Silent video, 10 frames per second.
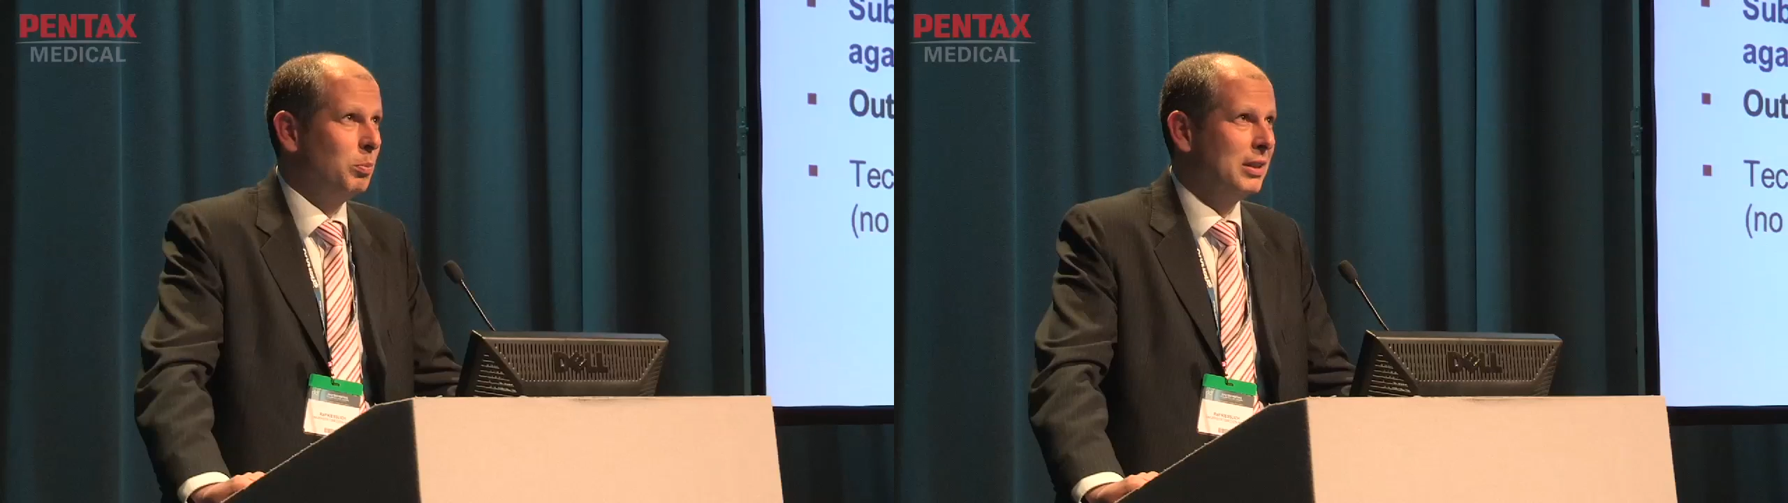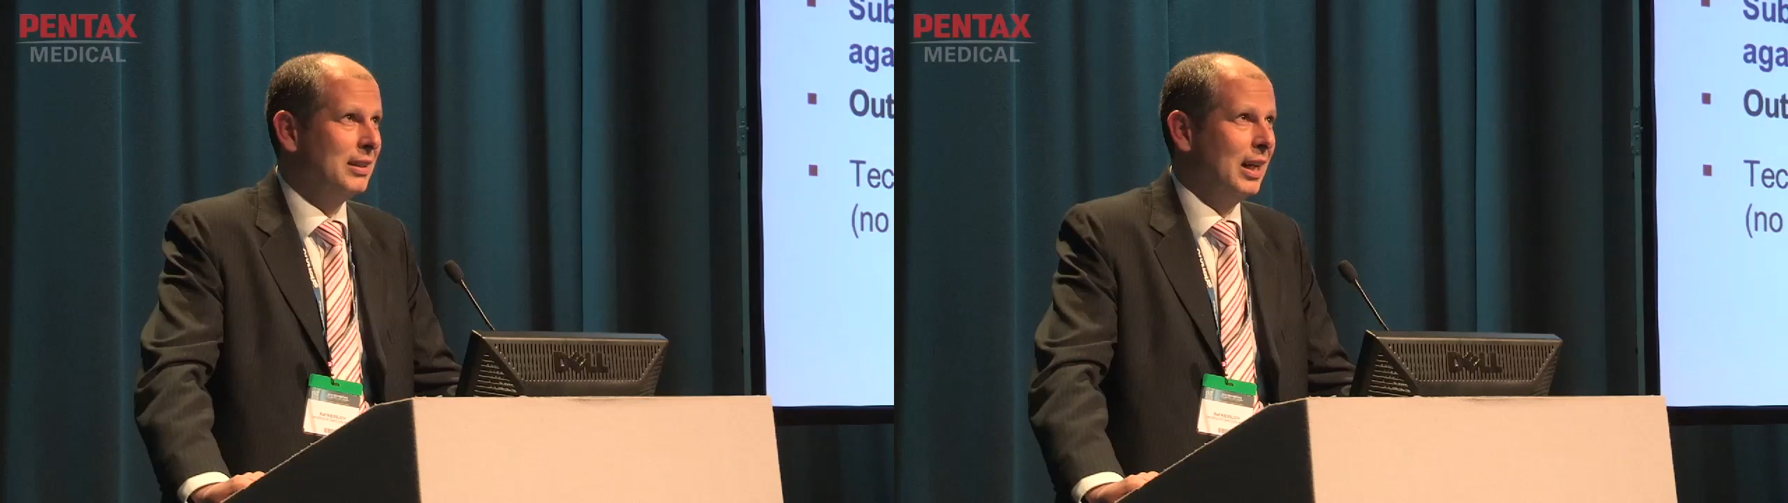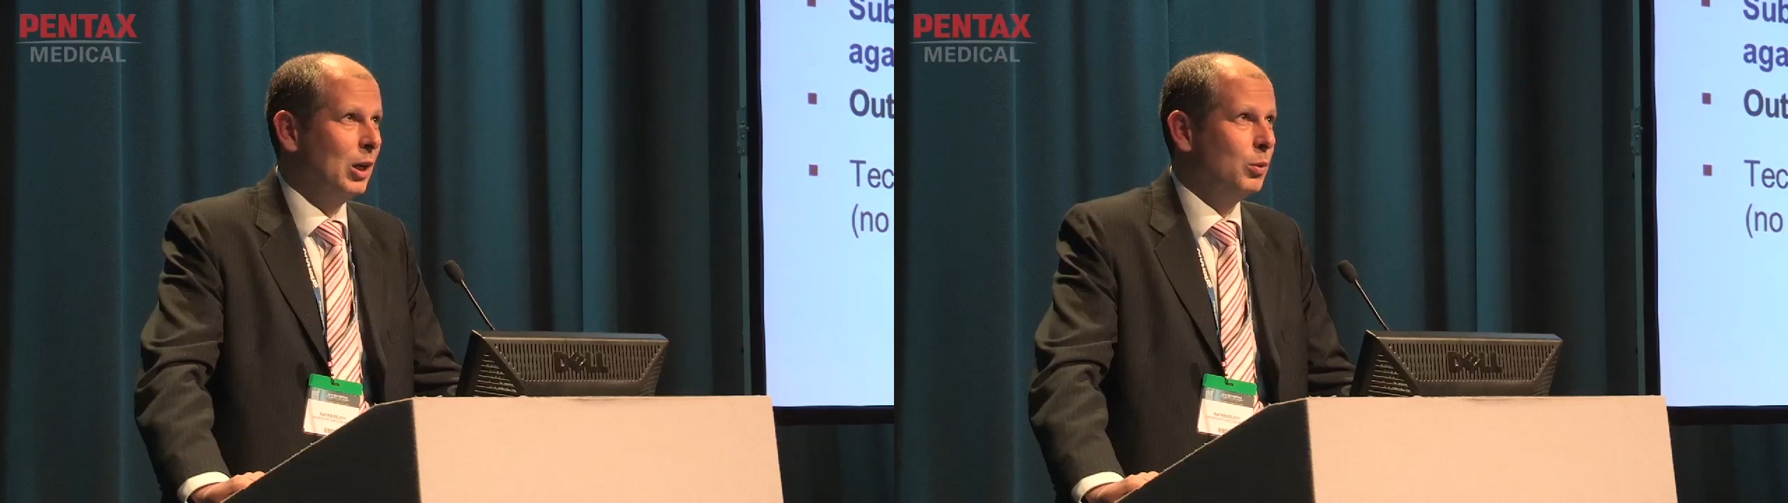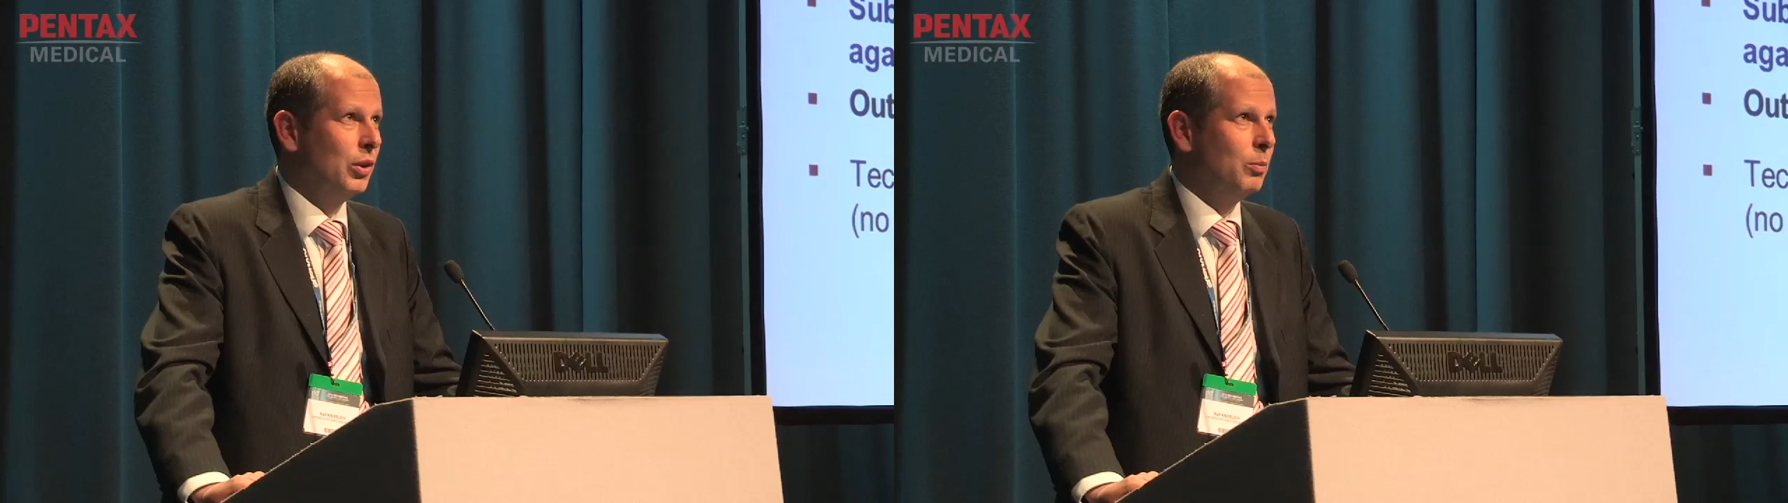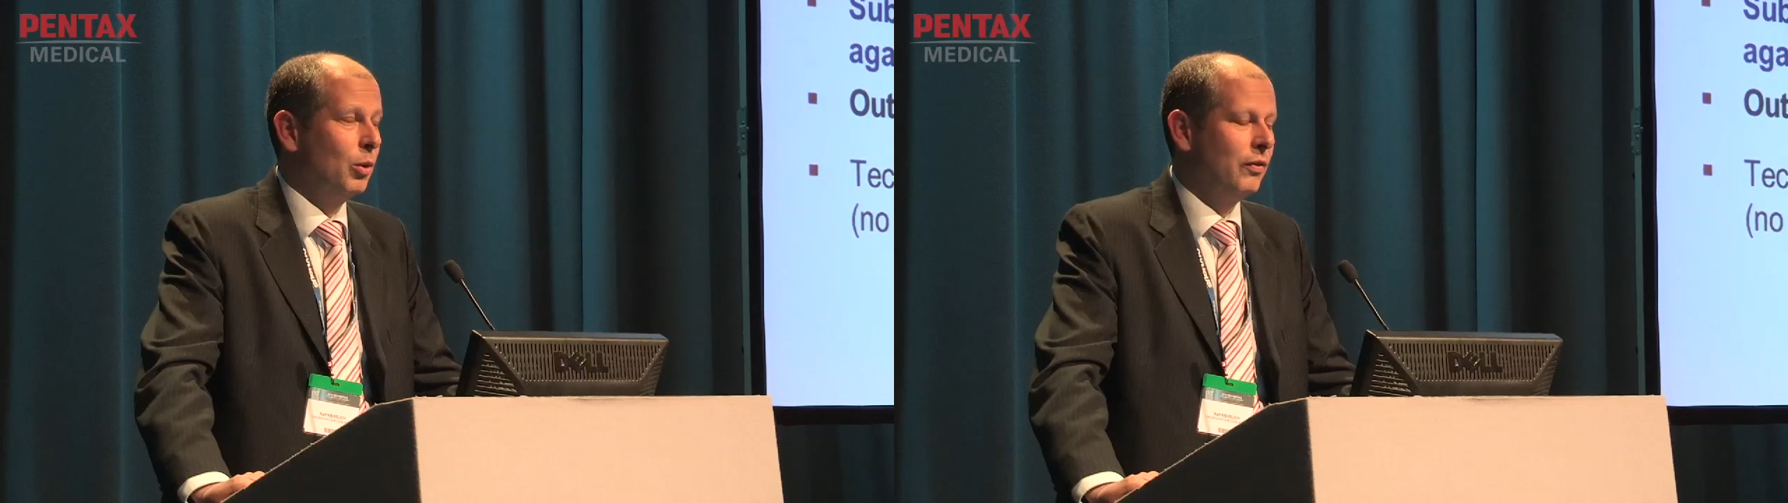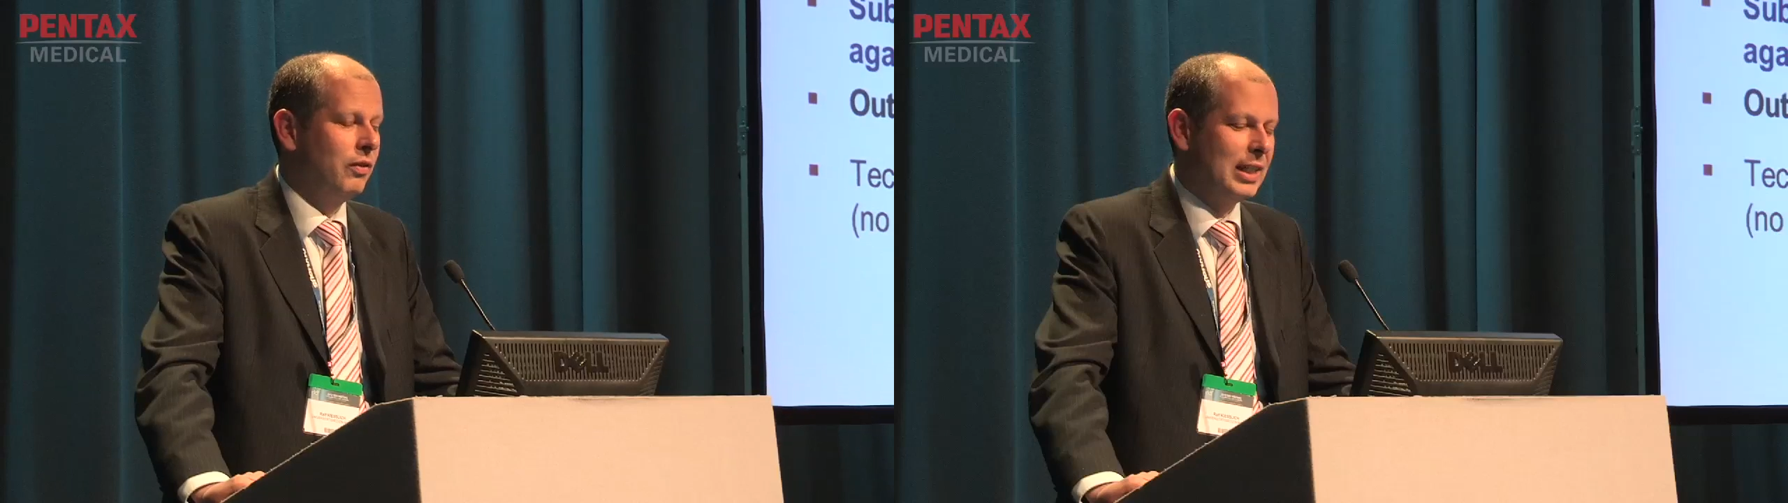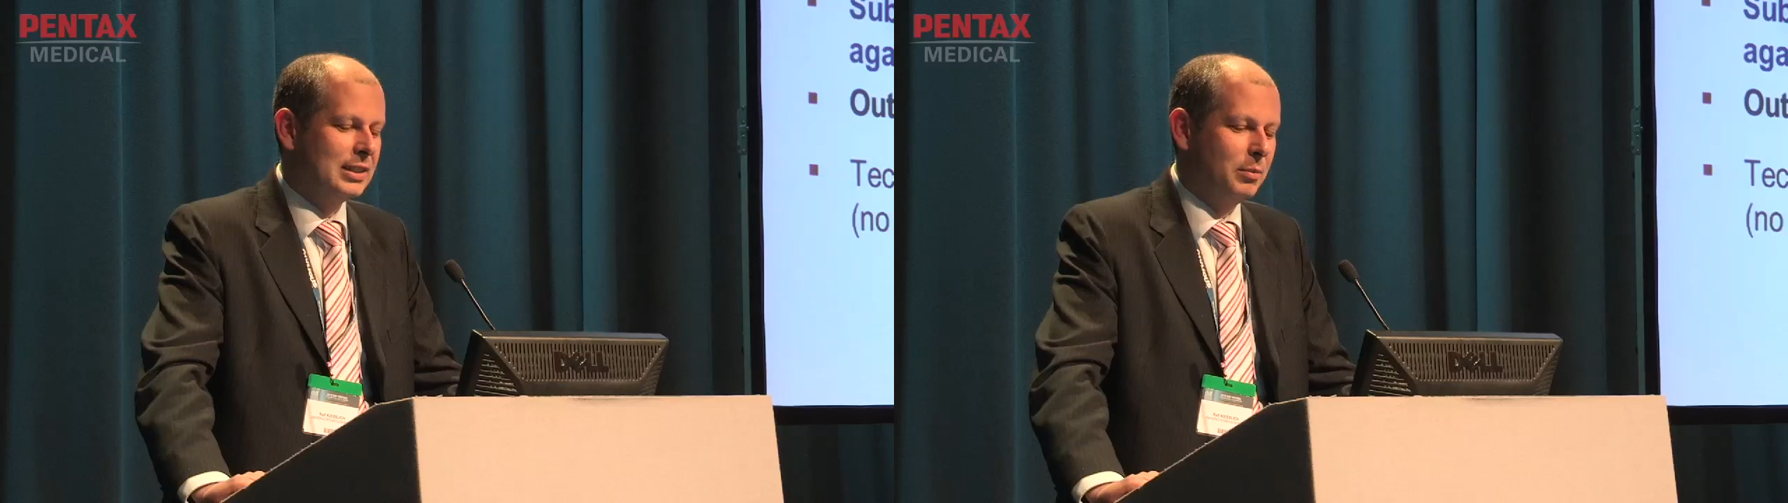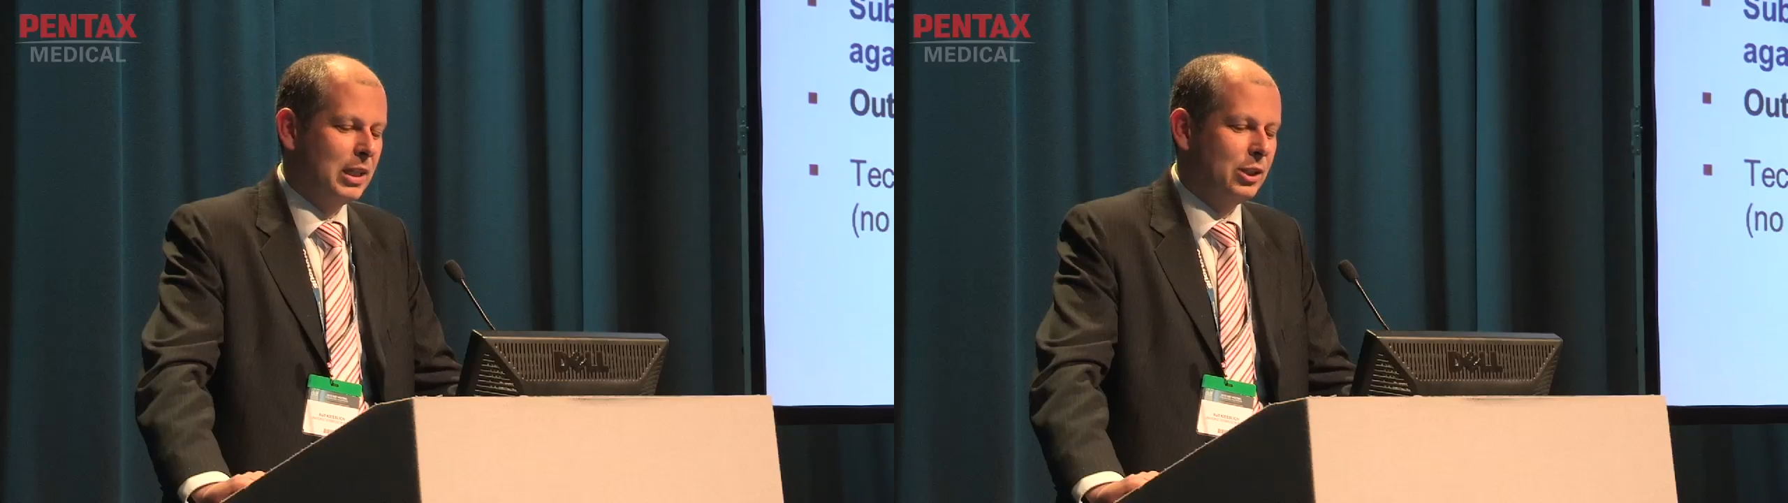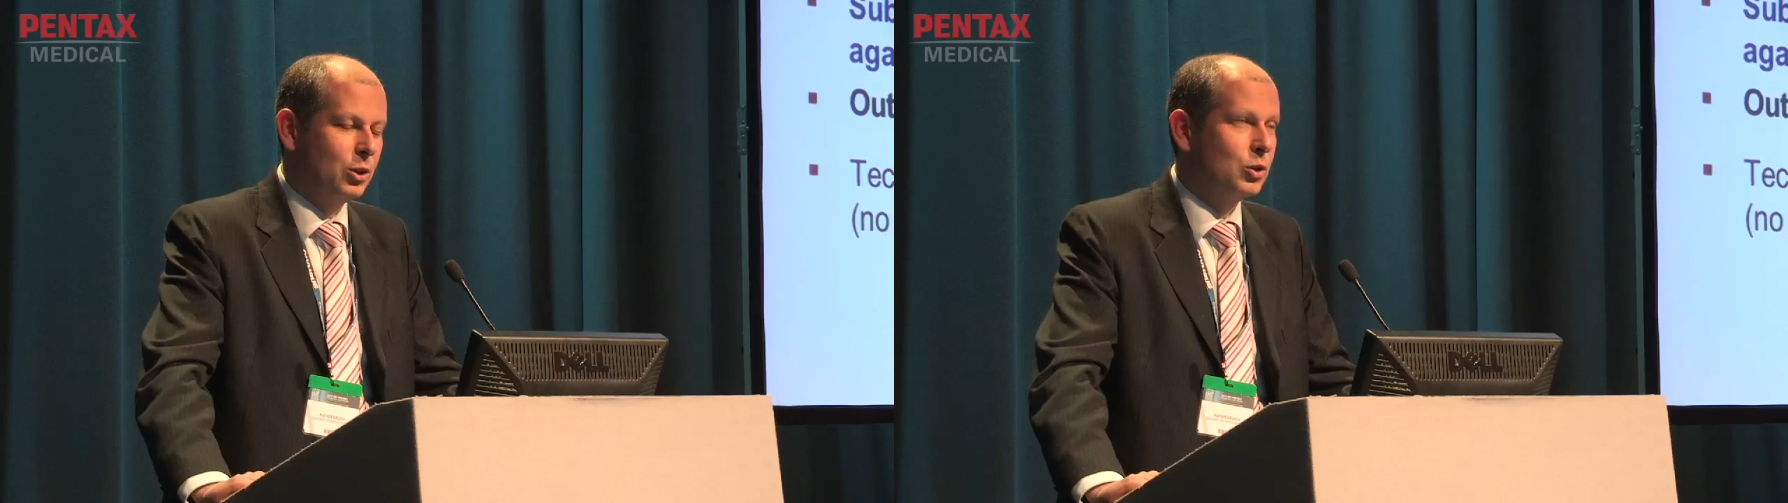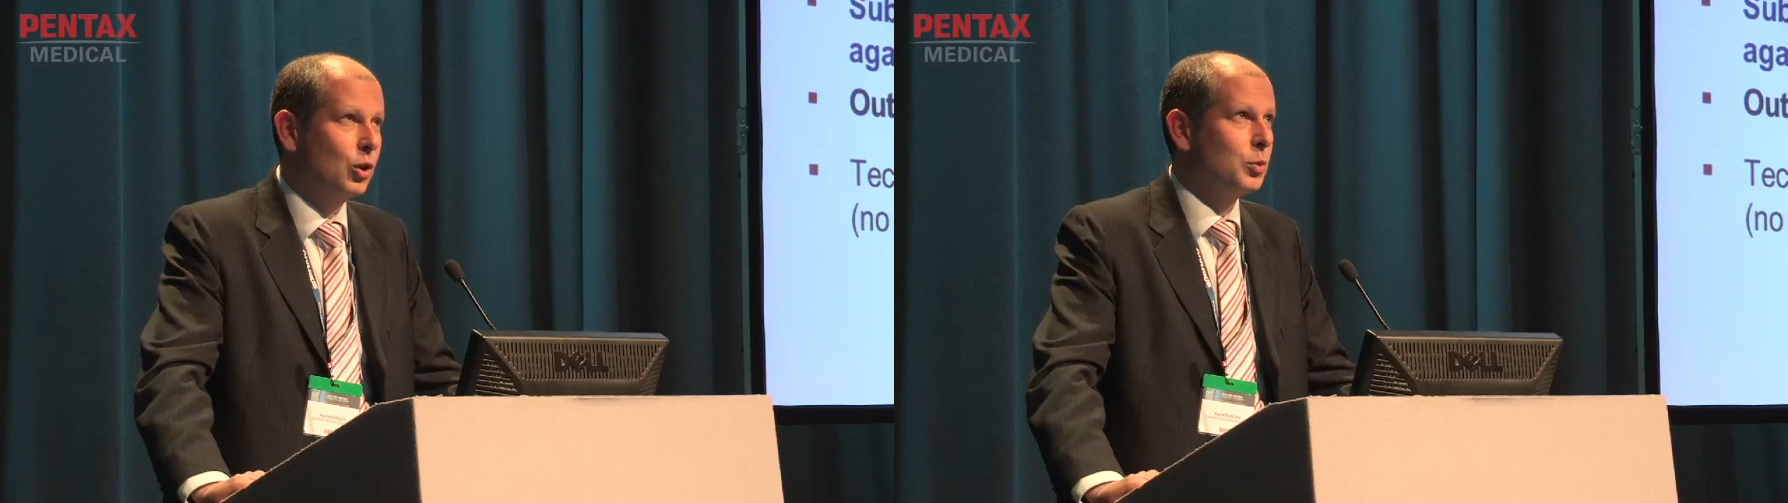but now with the more flexible
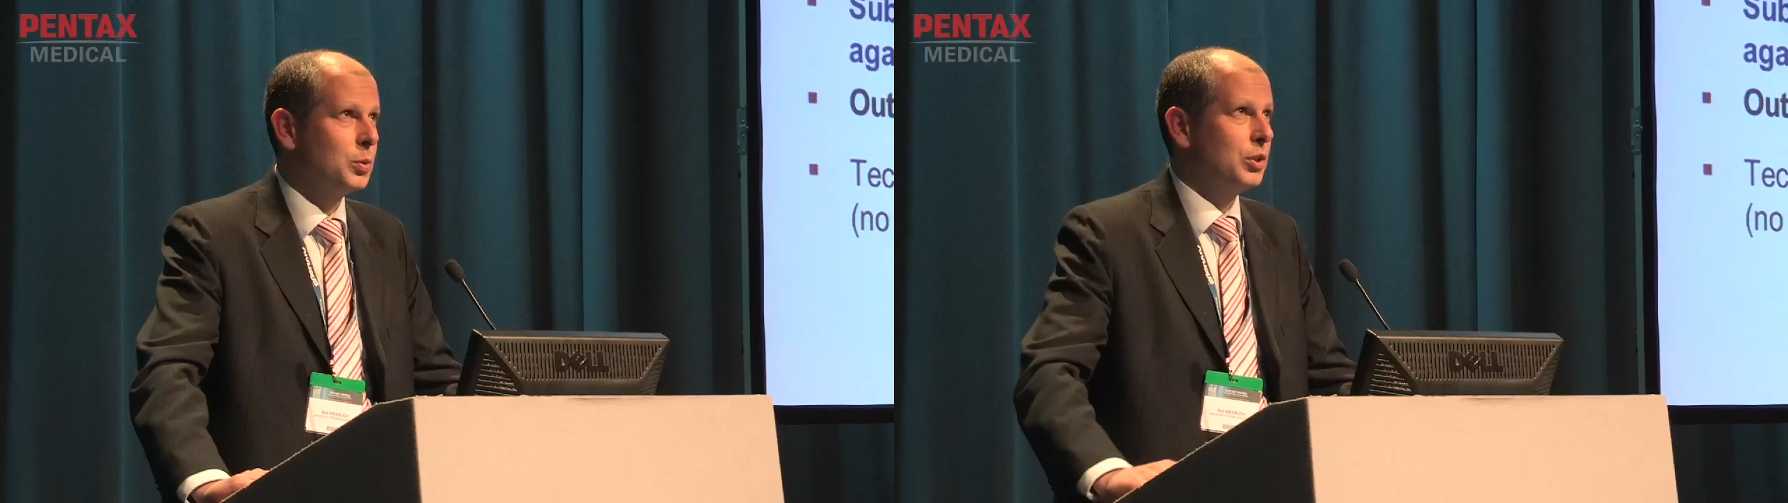endoscopes,